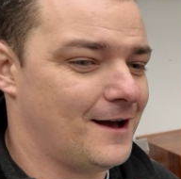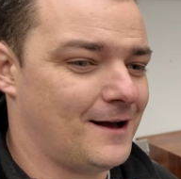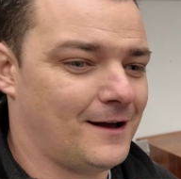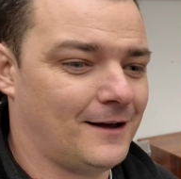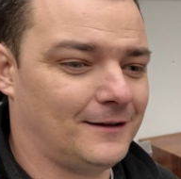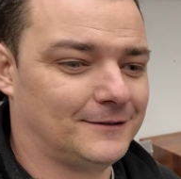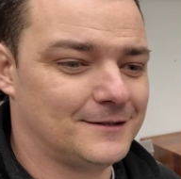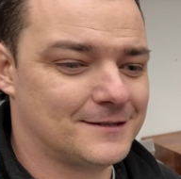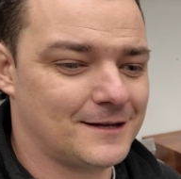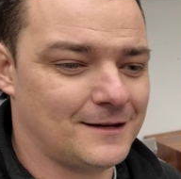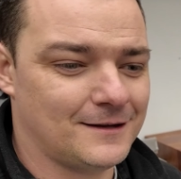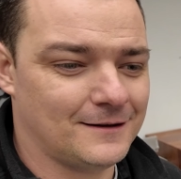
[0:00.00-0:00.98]
to
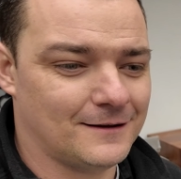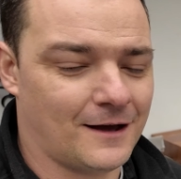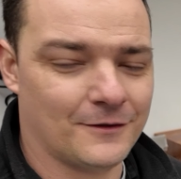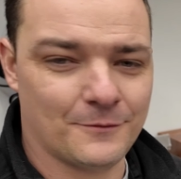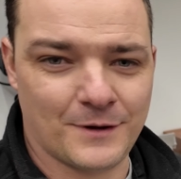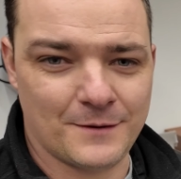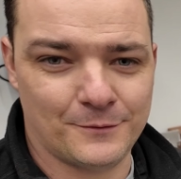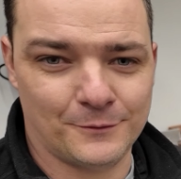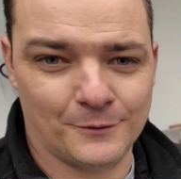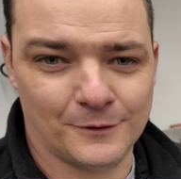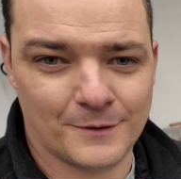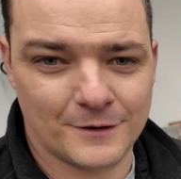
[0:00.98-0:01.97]
see other people
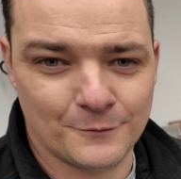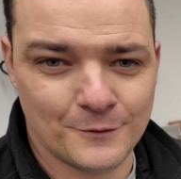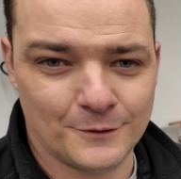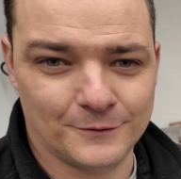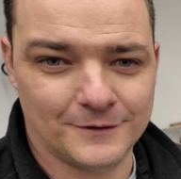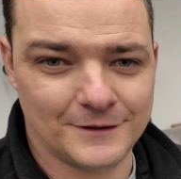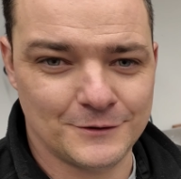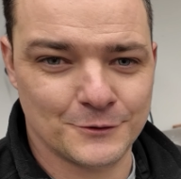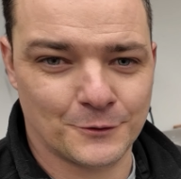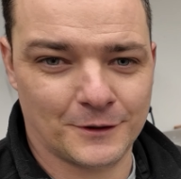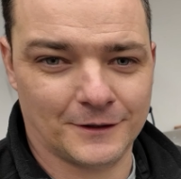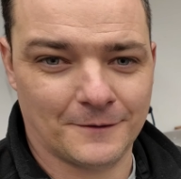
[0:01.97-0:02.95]
all around the world
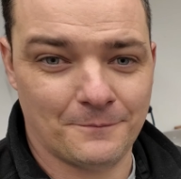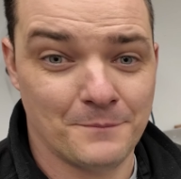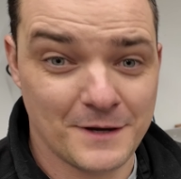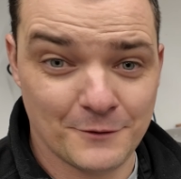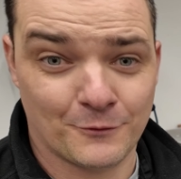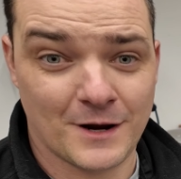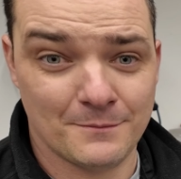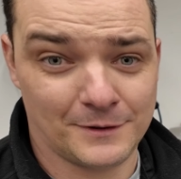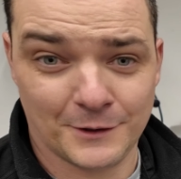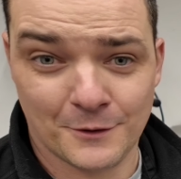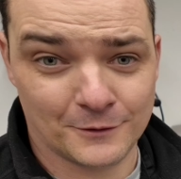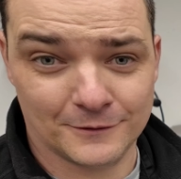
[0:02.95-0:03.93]
enjoying me
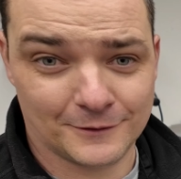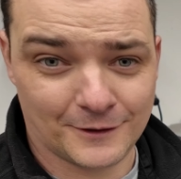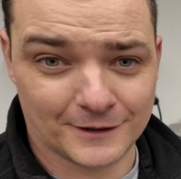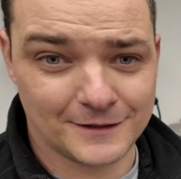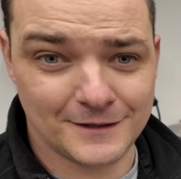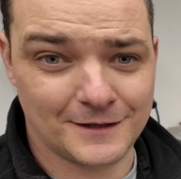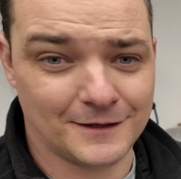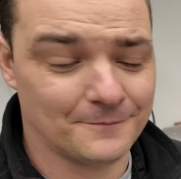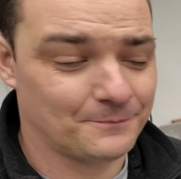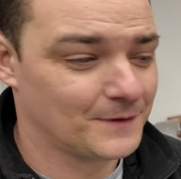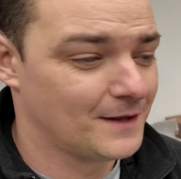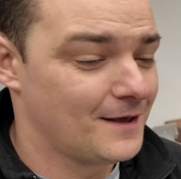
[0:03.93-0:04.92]
rambling on like an idiot.